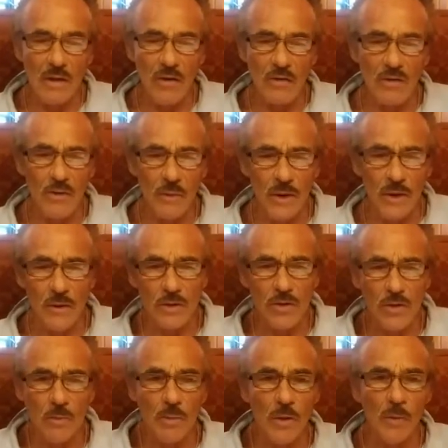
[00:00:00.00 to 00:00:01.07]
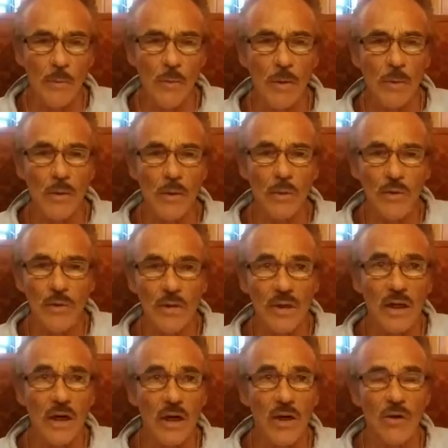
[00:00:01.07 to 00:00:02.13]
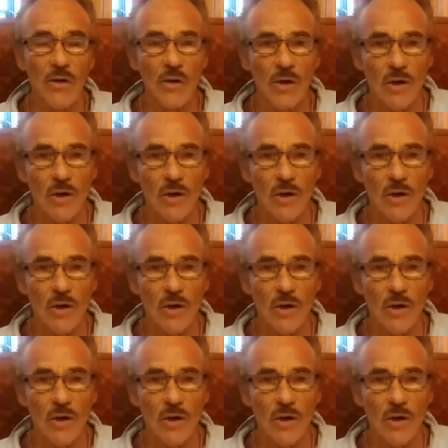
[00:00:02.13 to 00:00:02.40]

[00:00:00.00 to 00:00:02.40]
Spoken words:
Your demeanor should be appropriate. When you get out of your